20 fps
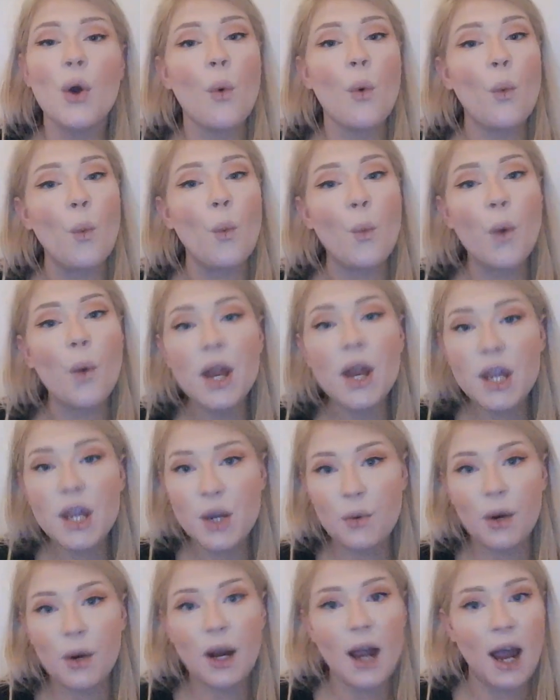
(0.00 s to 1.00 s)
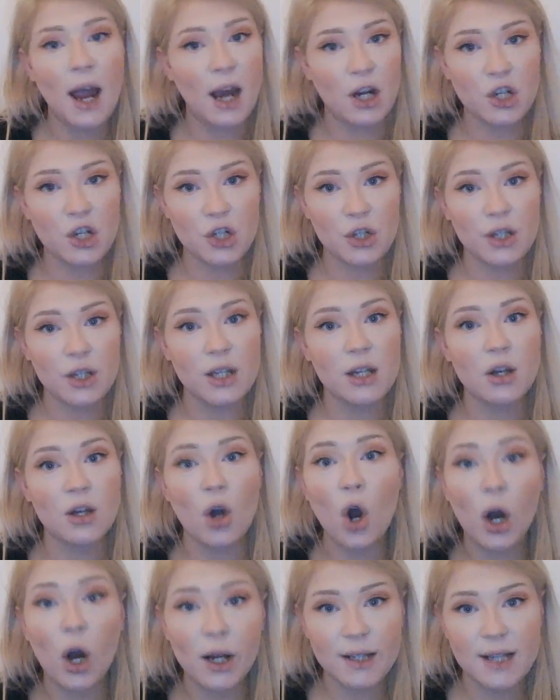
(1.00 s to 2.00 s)
what you are actually
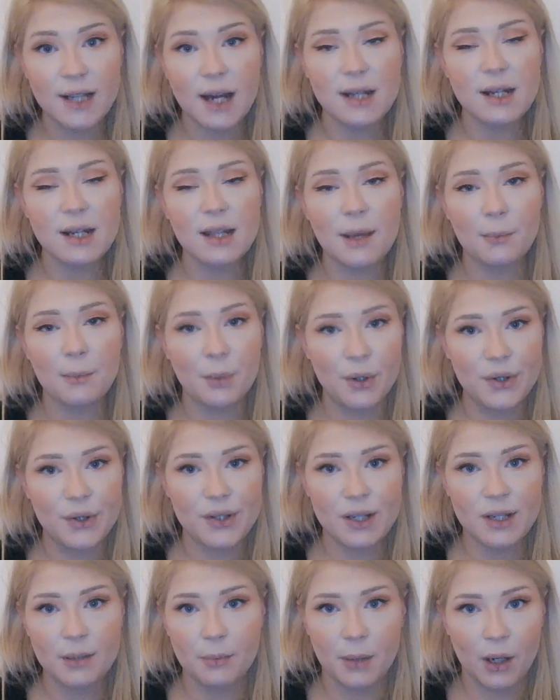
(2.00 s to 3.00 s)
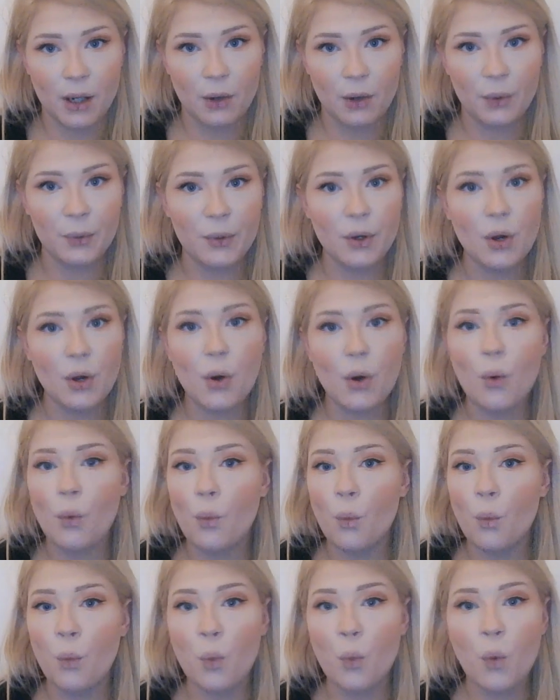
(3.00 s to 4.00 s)
contacting that person about,
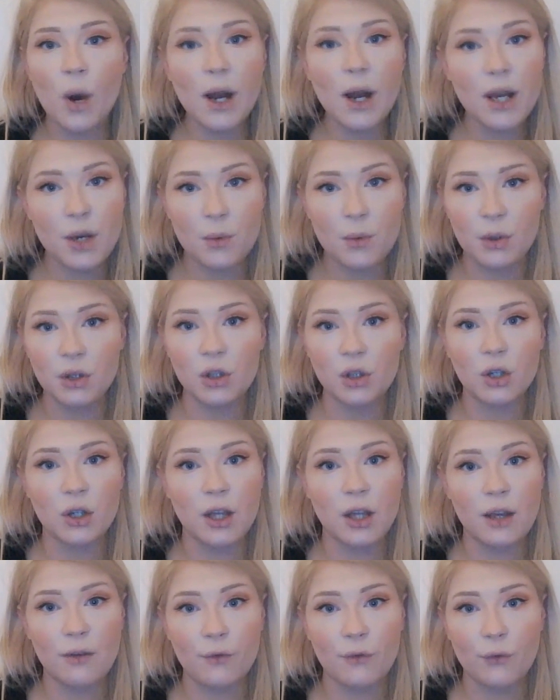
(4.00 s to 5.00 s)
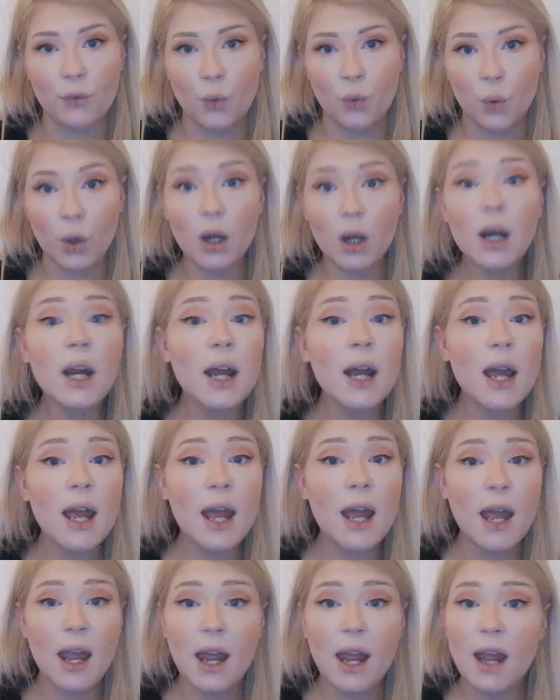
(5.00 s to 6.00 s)
what you are looking for,
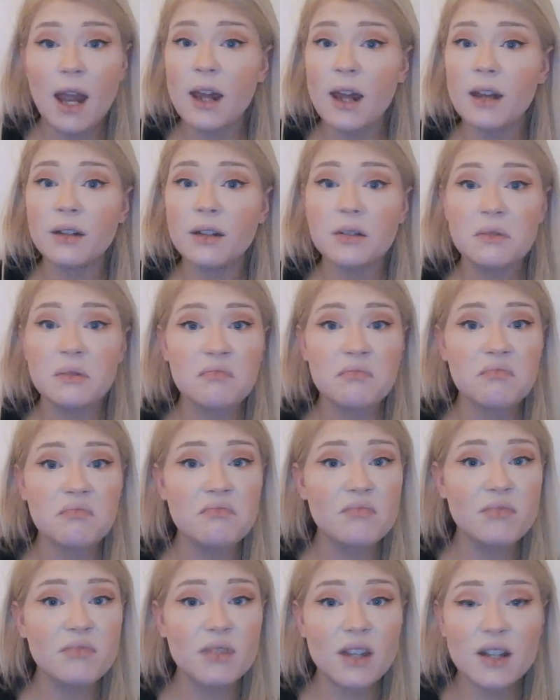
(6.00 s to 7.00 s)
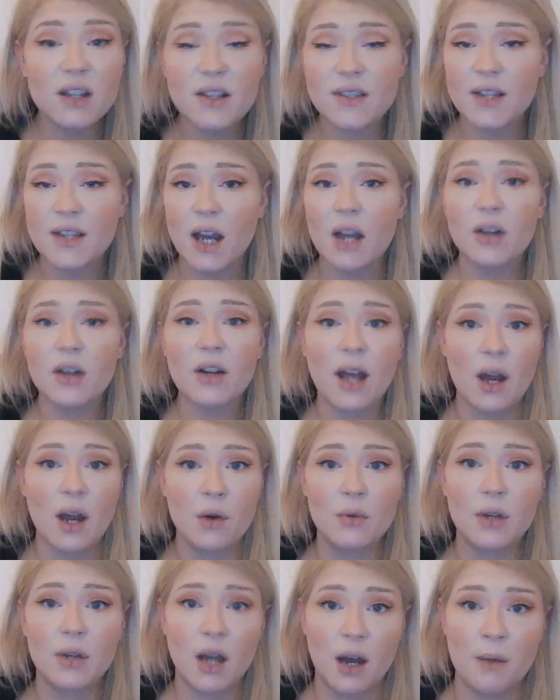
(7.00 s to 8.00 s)
and the desired
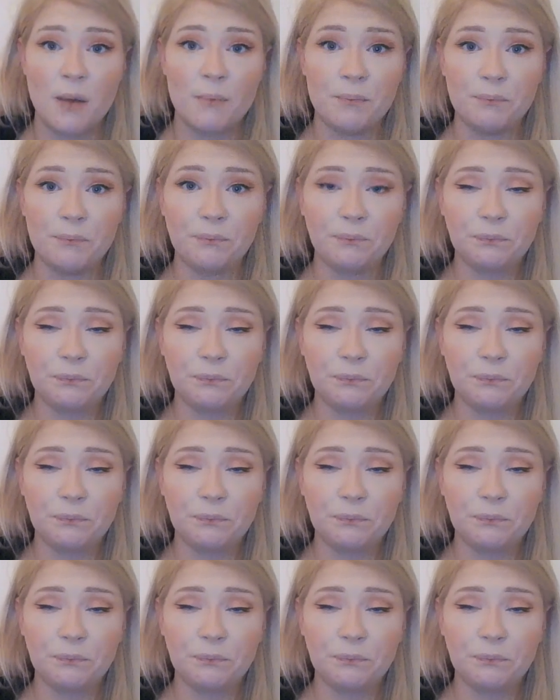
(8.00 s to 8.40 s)
outcome.